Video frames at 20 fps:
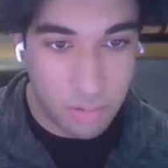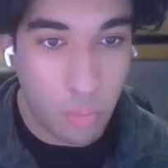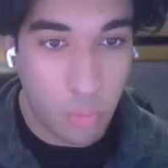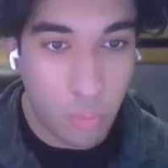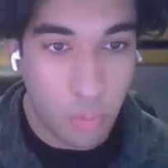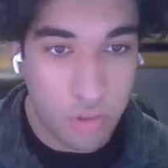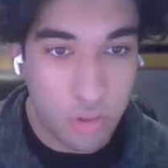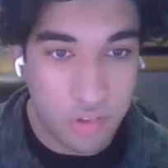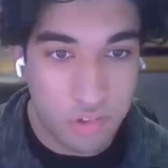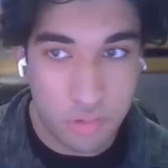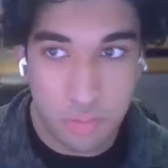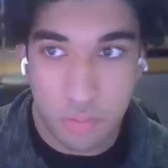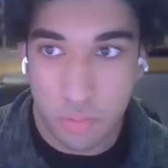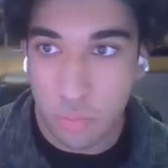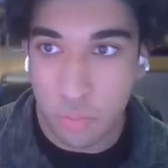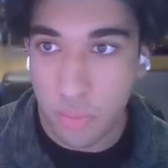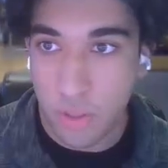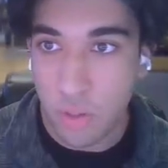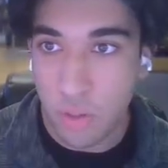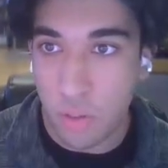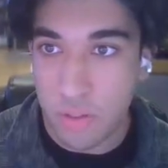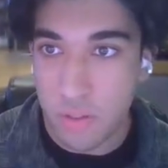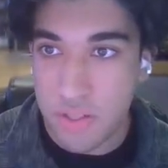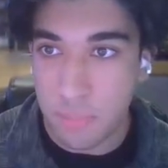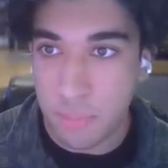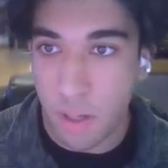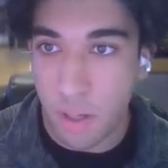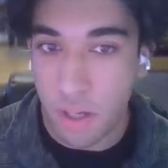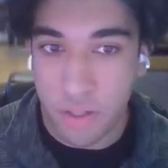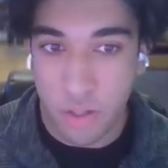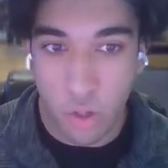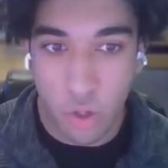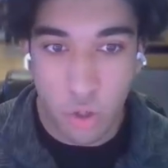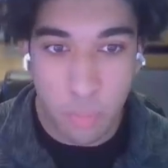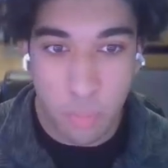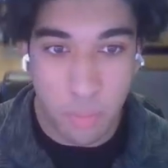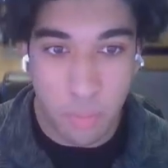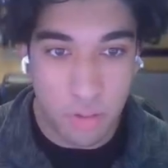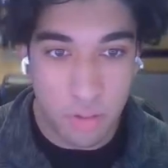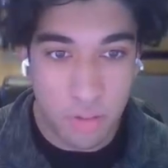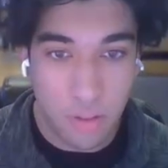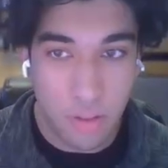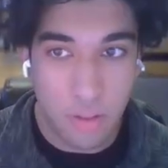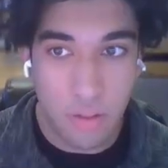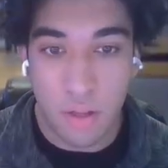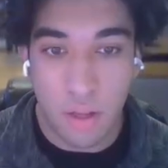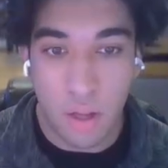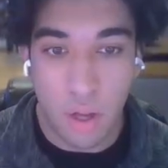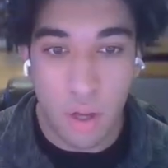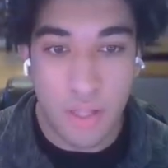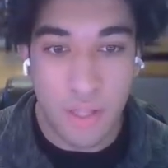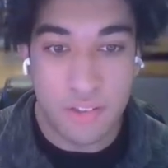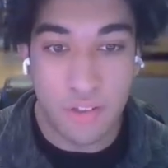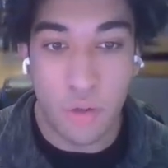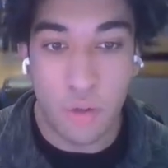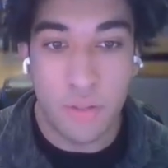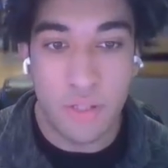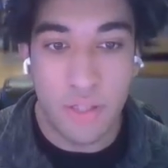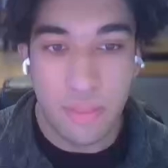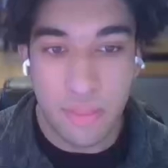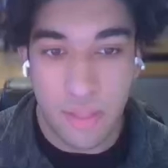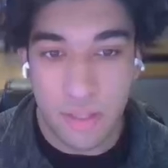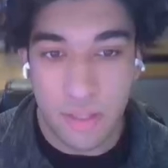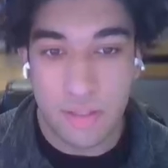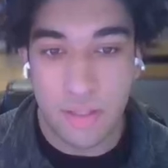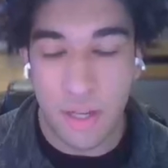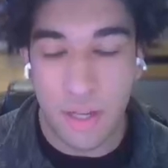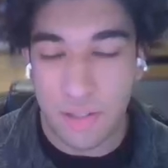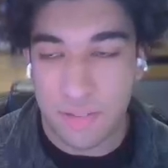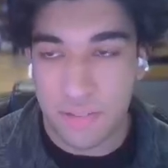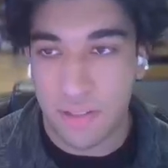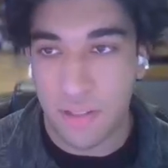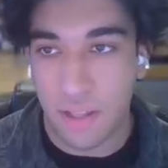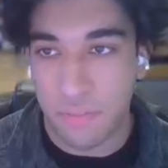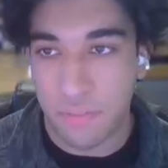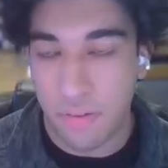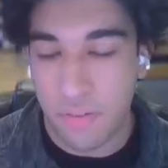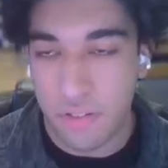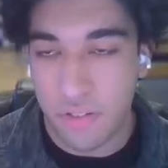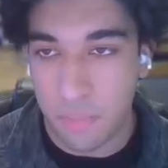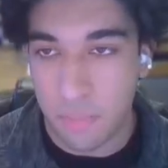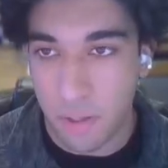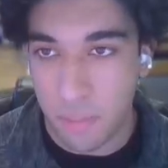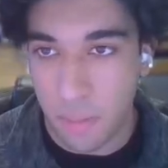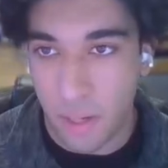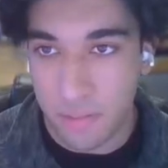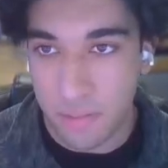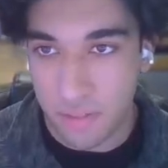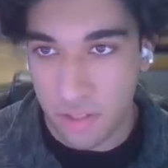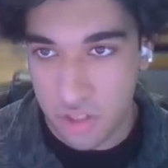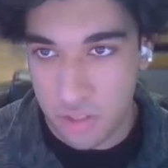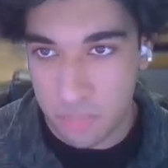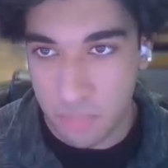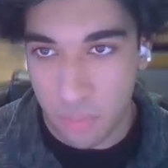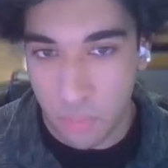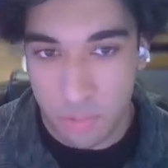Once we got to market open, it's only then that I see that 15-minute price action.